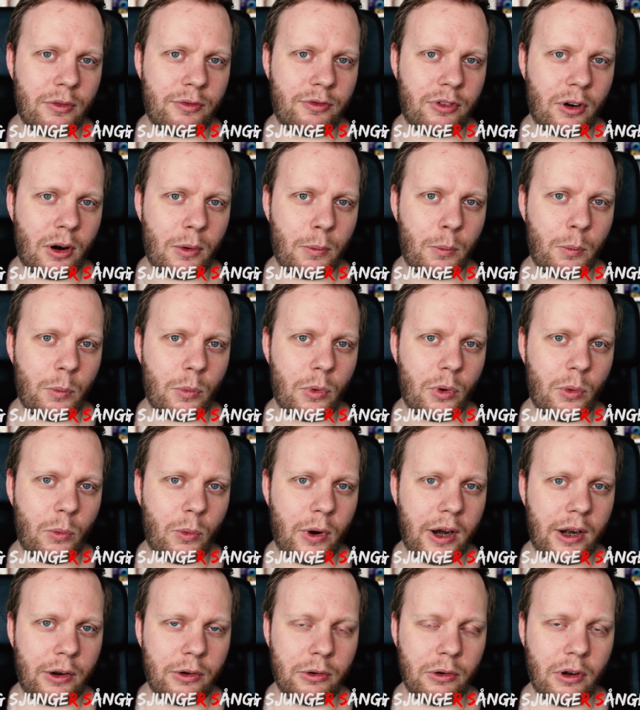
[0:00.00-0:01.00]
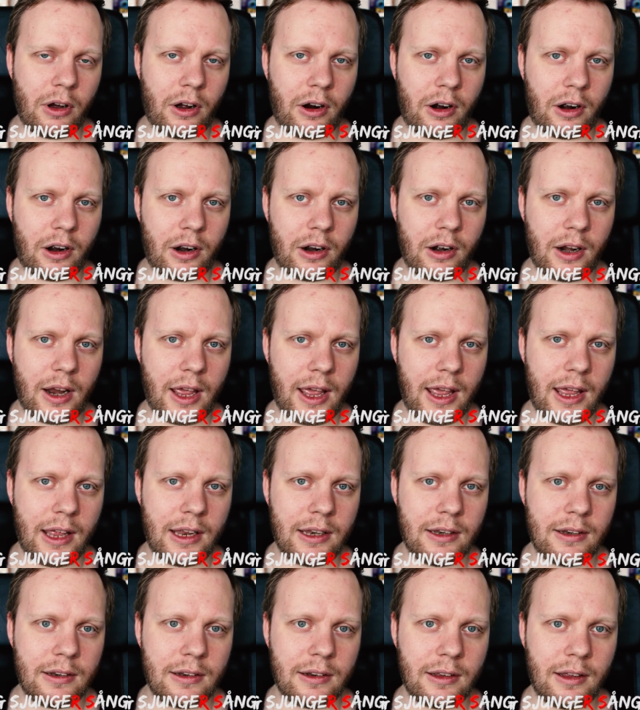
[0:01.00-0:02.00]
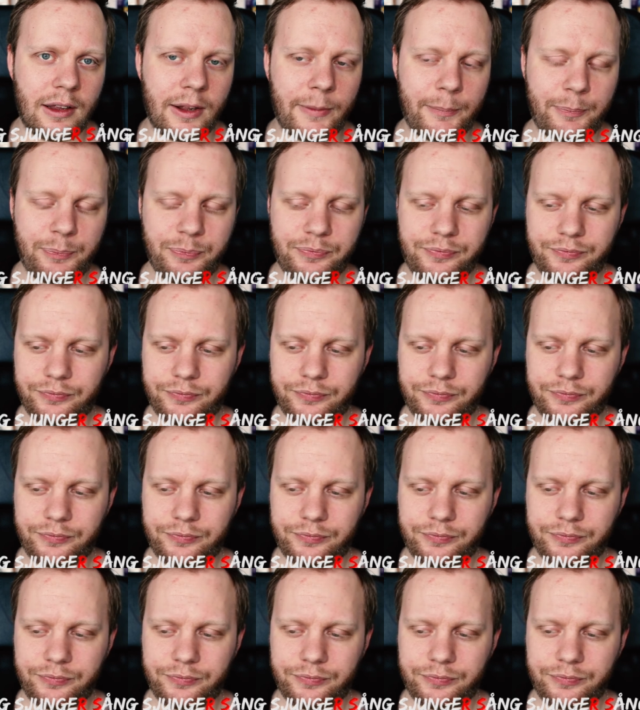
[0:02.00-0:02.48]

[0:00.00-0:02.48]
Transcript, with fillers: from where you are and um,